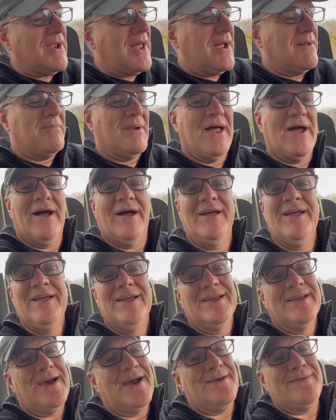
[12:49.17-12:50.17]
blah, blah.
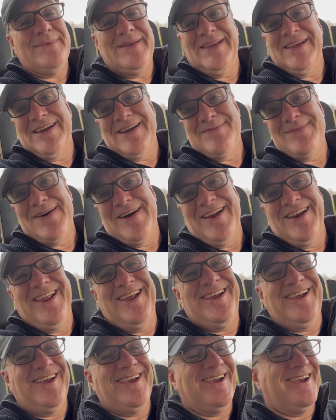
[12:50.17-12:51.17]
I mean, come on.
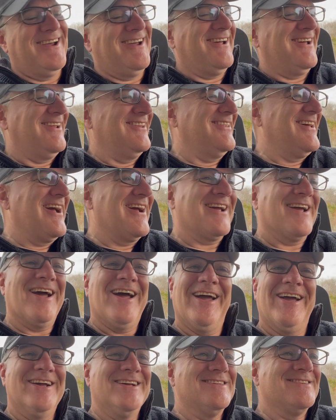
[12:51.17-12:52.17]
That
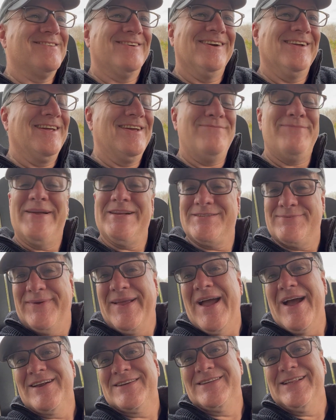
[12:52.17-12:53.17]
guy is really, he makes
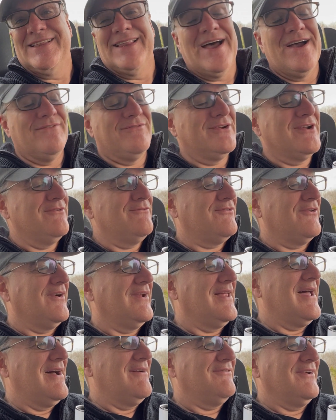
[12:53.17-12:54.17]
me actually laugh. Good for
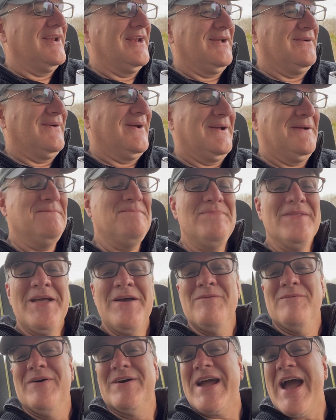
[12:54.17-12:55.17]
a laugh anyway.
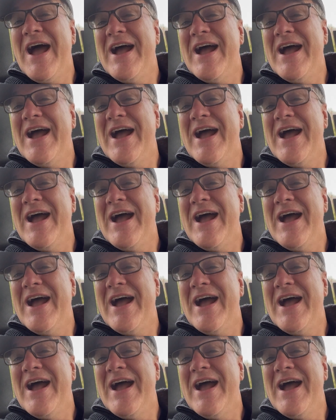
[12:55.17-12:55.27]
Well,